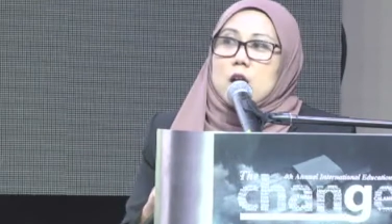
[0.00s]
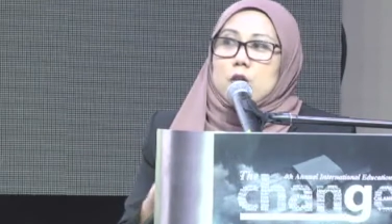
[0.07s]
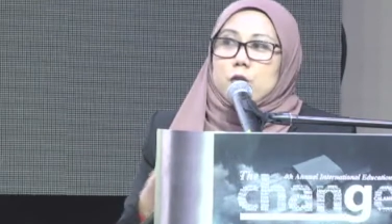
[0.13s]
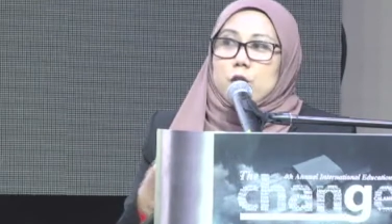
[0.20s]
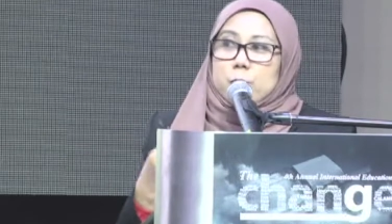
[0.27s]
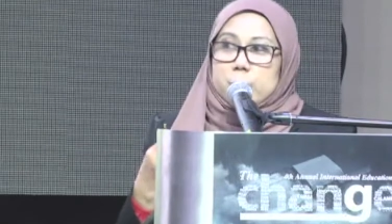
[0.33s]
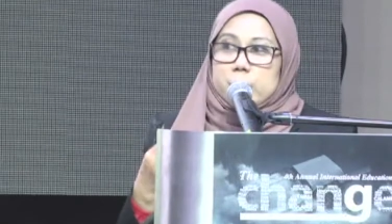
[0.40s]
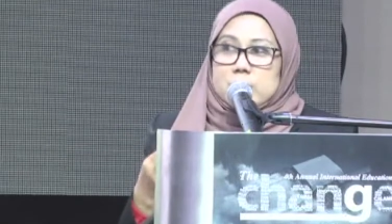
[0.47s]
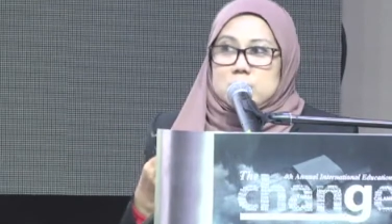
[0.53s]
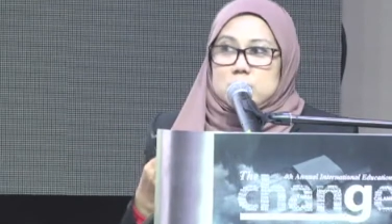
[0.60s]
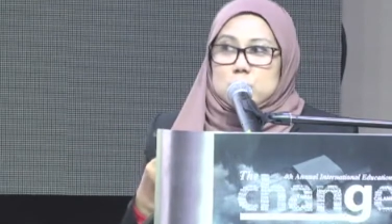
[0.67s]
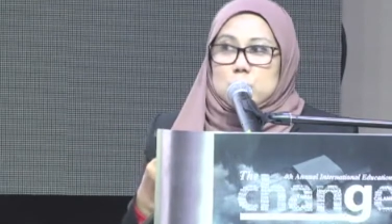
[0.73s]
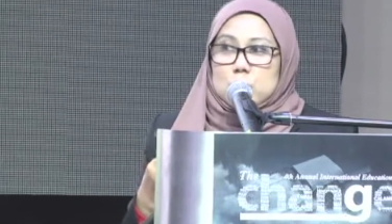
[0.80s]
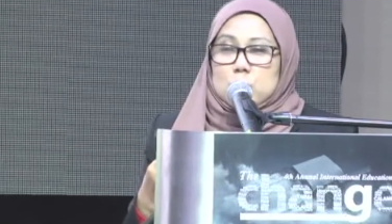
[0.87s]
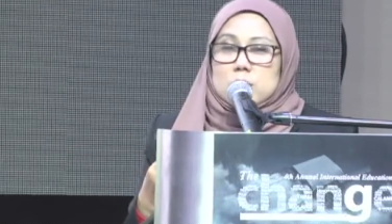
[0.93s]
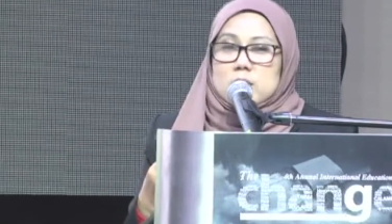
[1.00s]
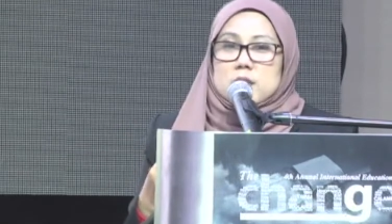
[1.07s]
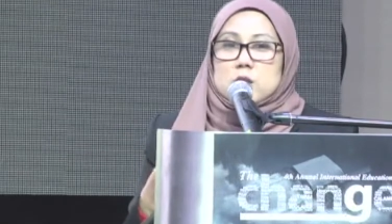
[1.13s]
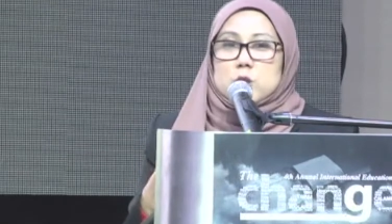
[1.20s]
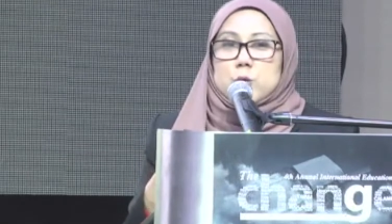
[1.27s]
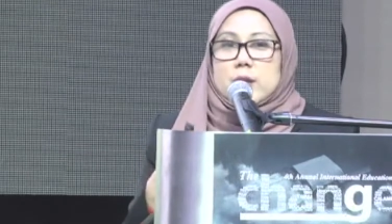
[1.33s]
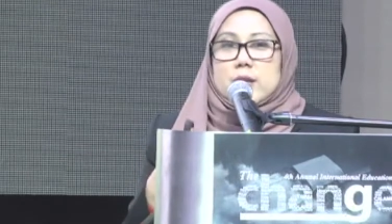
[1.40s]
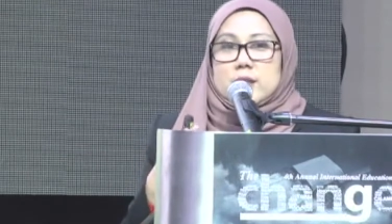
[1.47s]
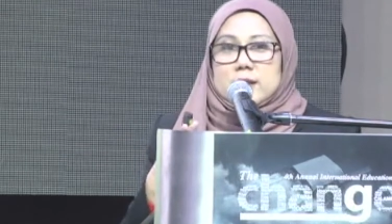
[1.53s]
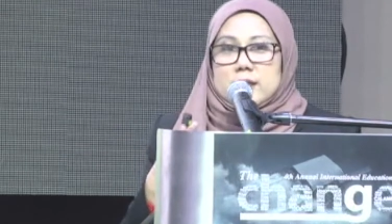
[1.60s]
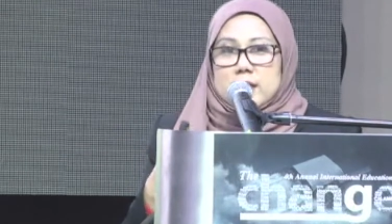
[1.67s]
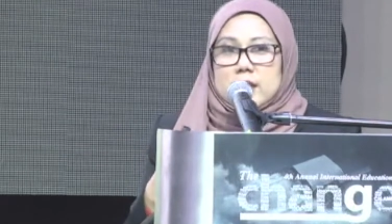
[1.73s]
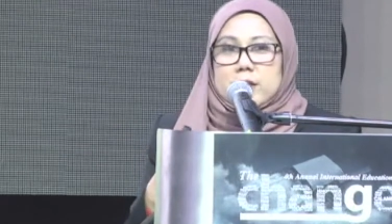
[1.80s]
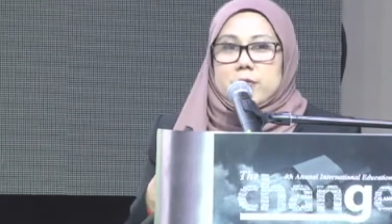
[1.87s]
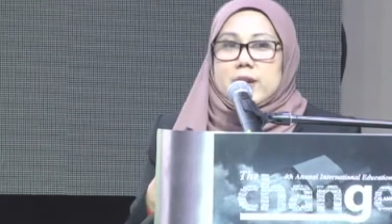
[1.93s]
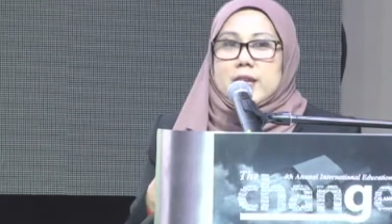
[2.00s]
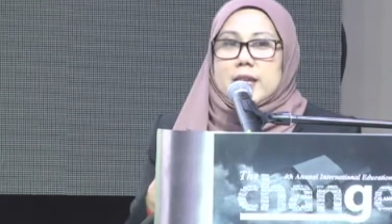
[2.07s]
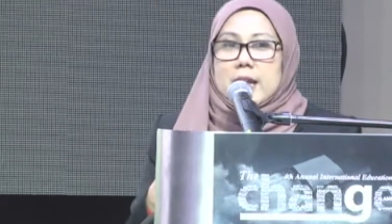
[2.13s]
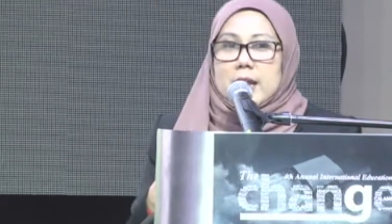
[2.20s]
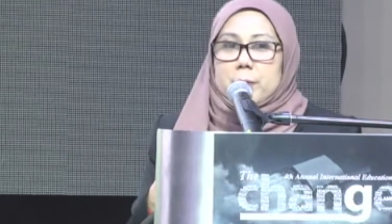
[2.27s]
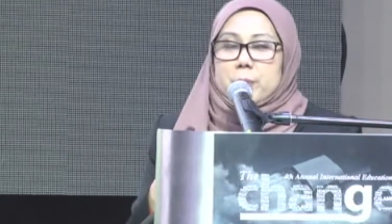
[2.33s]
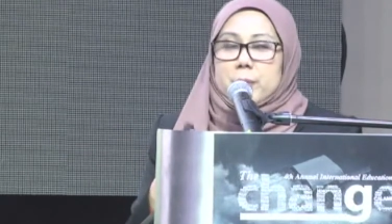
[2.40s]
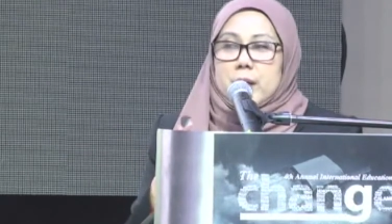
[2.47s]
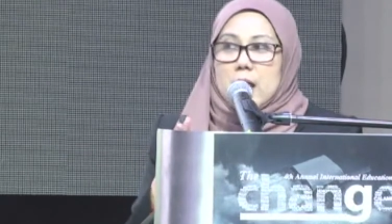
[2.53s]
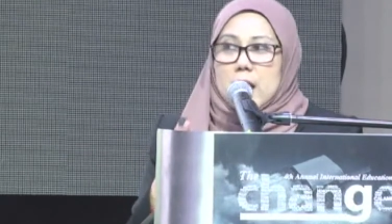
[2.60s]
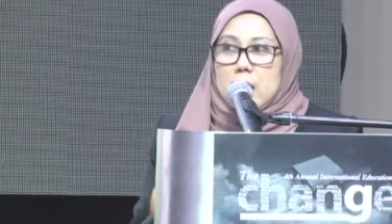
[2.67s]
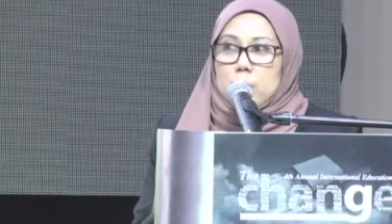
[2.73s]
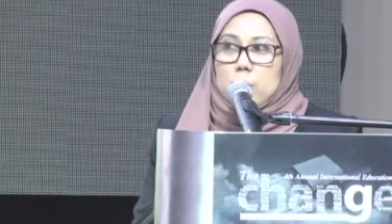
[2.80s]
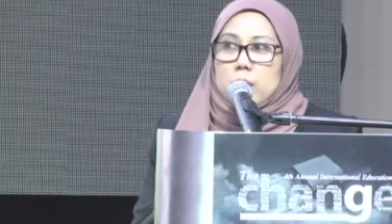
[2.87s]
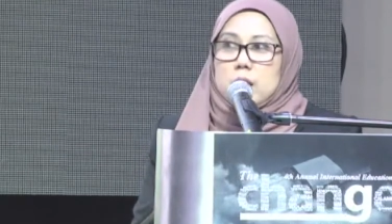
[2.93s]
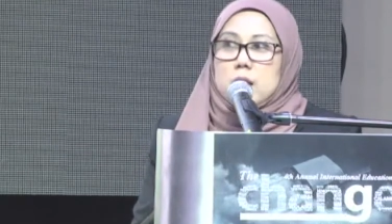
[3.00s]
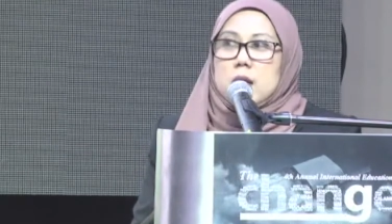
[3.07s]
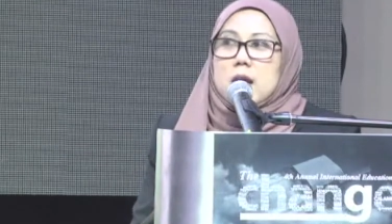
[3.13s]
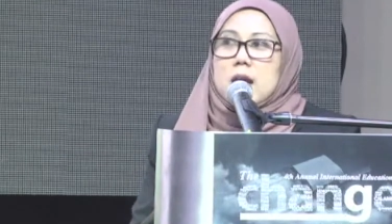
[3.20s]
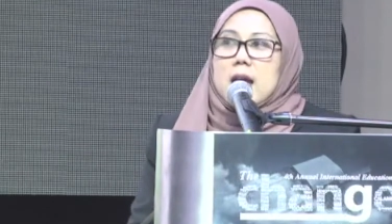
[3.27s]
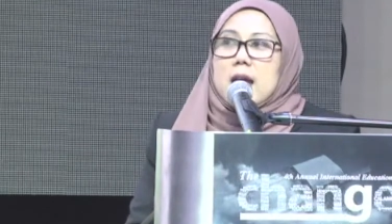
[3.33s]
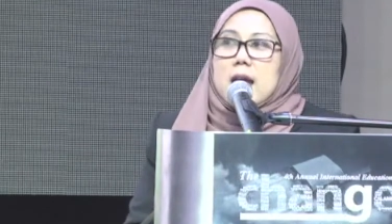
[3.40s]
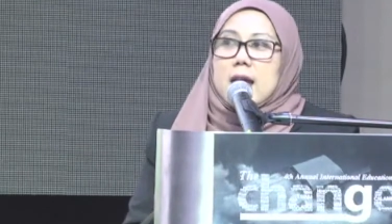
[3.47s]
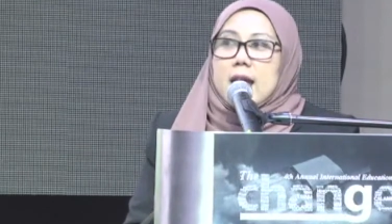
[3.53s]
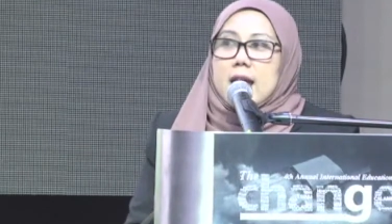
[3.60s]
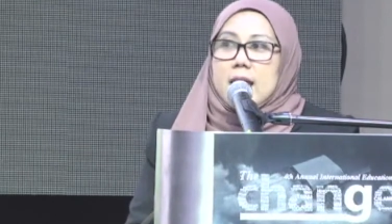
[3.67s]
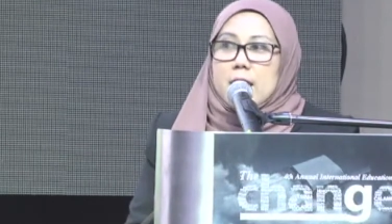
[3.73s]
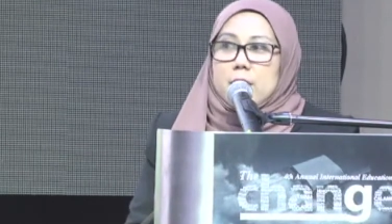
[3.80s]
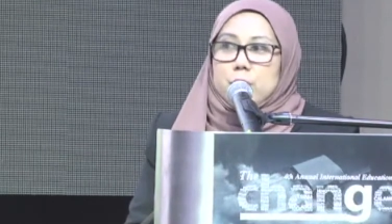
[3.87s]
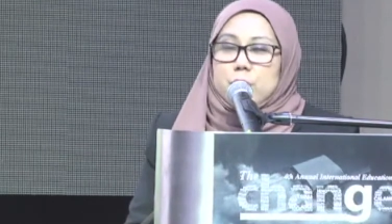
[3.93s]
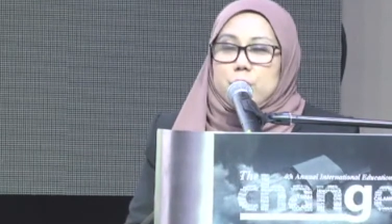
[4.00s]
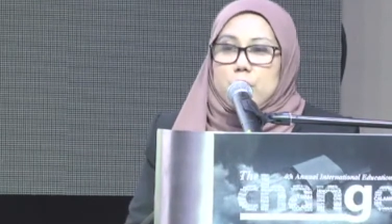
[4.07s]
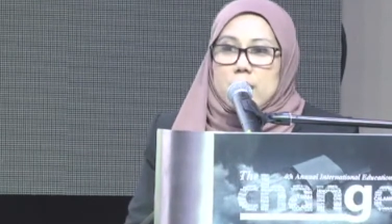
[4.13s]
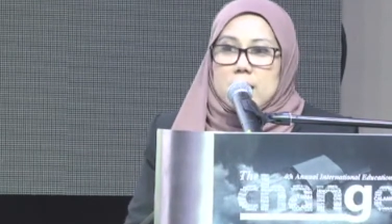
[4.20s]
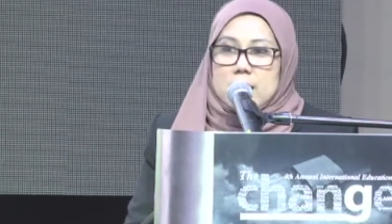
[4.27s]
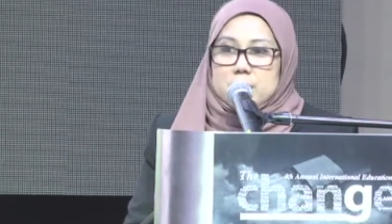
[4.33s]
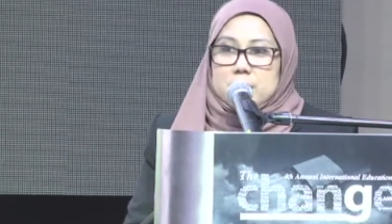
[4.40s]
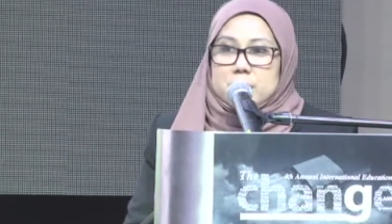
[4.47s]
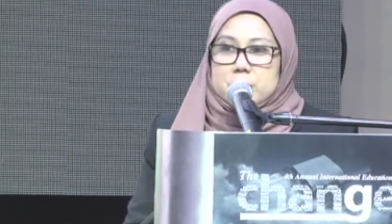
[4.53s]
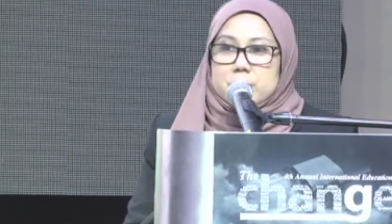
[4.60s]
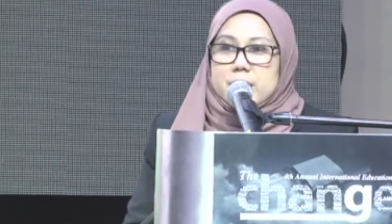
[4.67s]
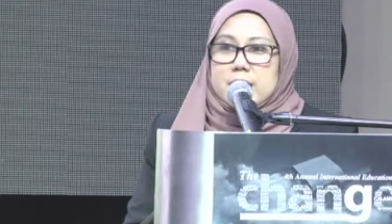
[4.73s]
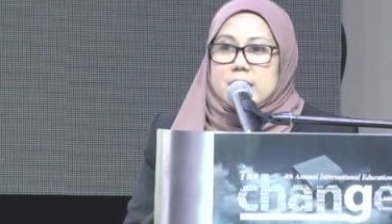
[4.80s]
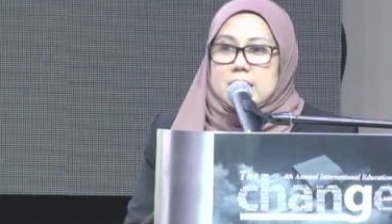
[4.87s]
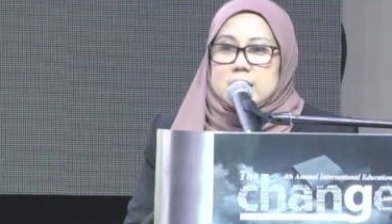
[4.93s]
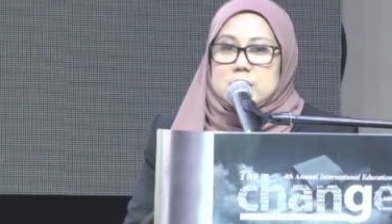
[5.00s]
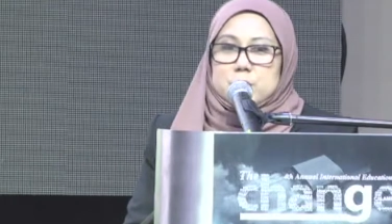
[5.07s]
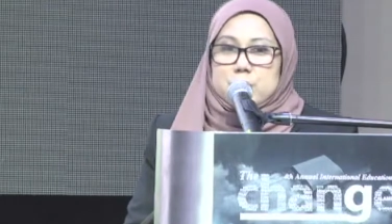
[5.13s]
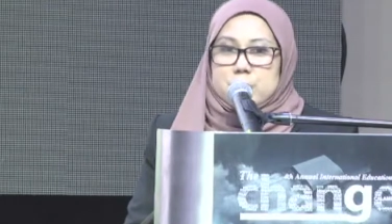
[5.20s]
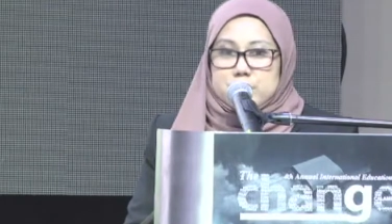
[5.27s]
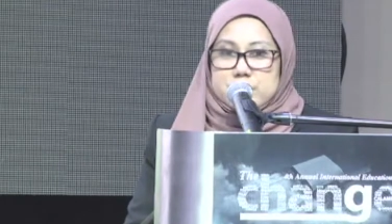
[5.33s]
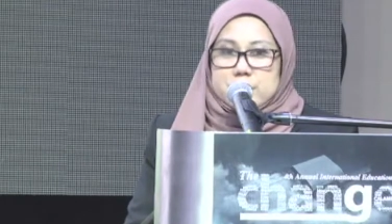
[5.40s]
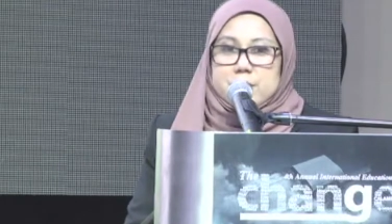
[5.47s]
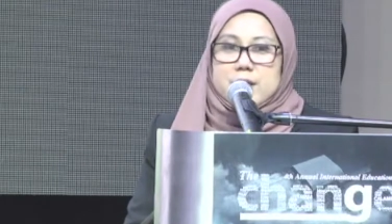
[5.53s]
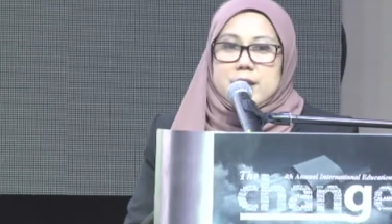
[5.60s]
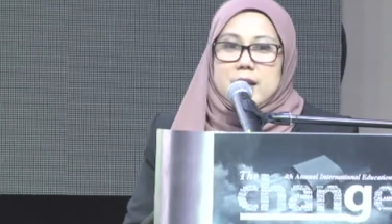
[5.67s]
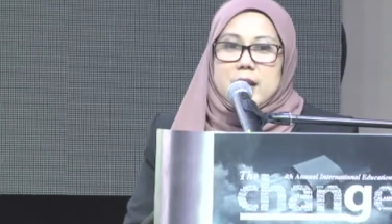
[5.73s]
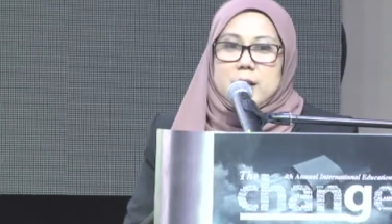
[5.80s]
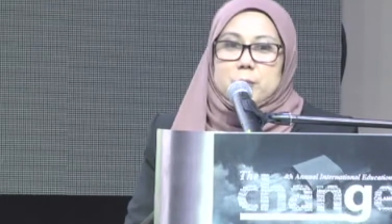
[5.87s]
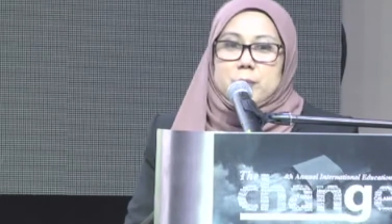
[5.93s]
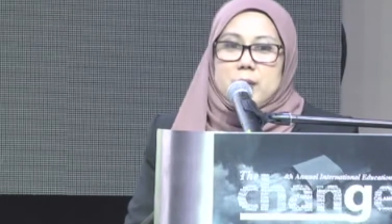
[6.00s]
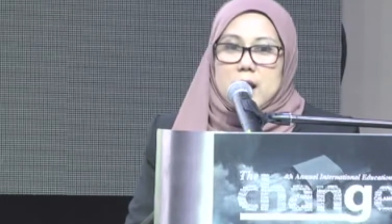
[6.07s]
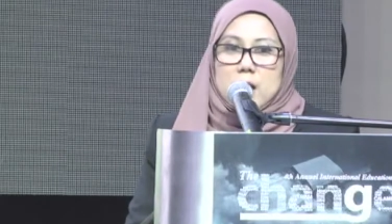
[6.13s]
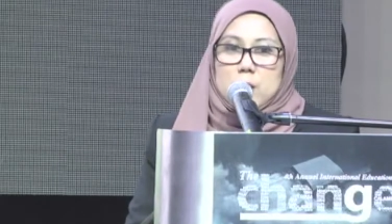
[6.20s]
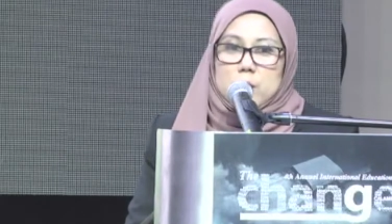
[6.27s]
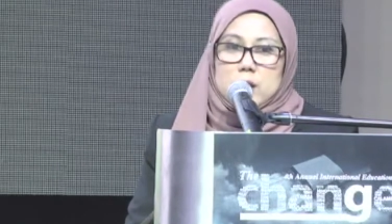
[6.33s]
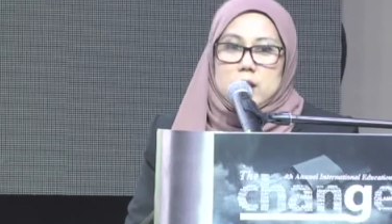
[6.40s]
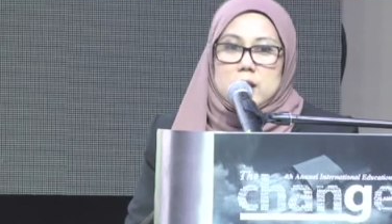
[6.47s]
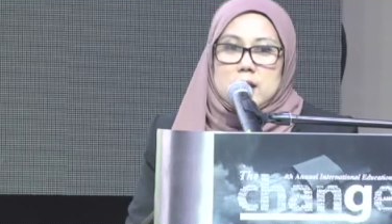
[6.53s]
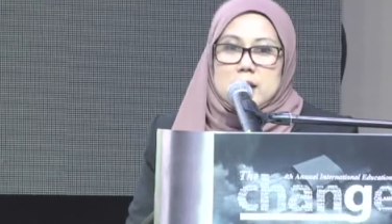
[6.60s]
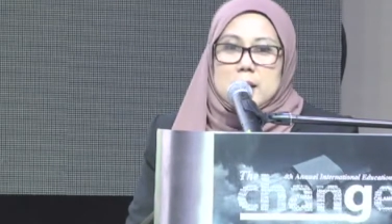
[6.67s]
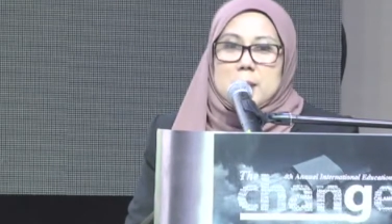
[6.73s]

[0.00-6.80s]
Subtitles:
For preschool, it's 20 ringgit per hour. And for elementary, it's 50 ringgit per hour.